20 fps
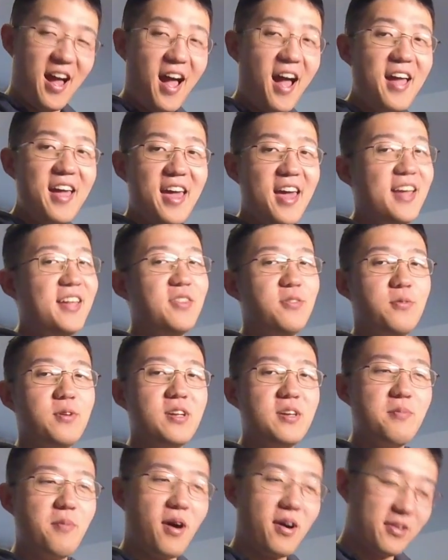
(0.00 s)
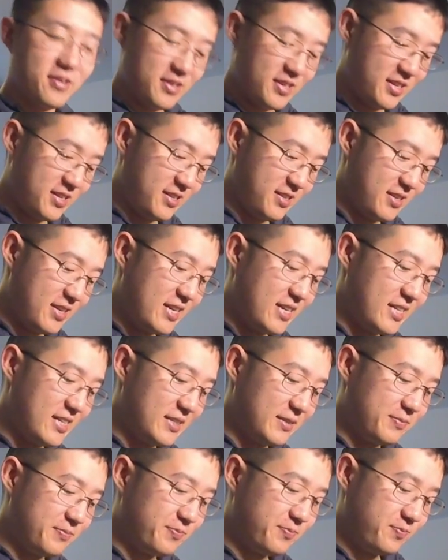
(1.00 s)
I hate 3D modeling.
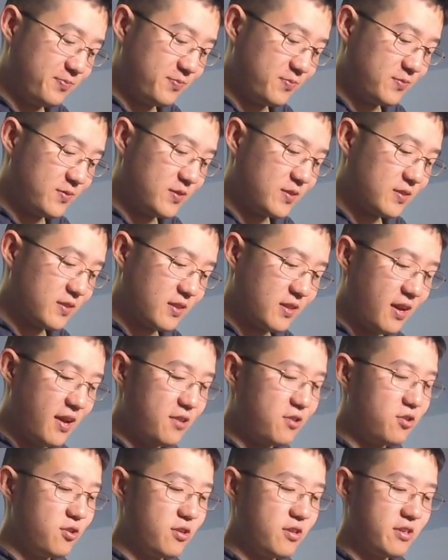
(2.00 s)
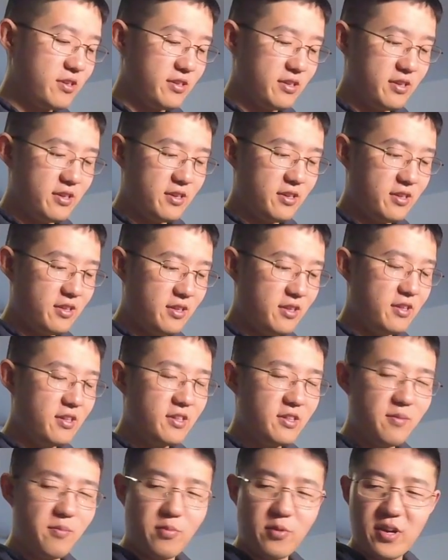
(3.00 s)
I took
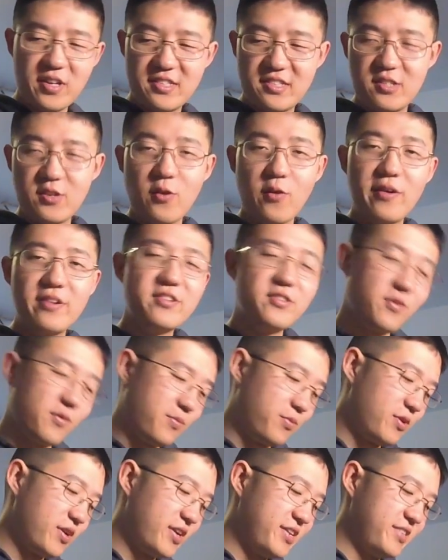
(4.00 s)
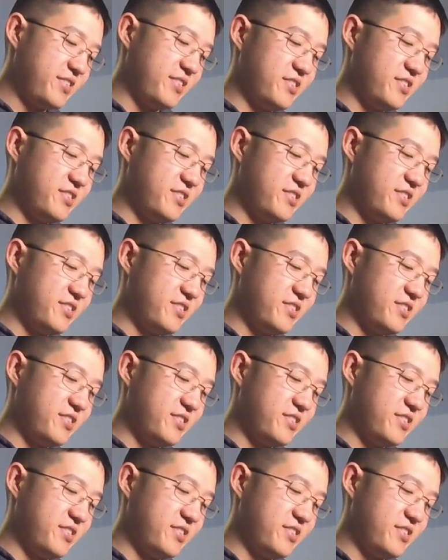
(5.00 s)
the brace, the original brace.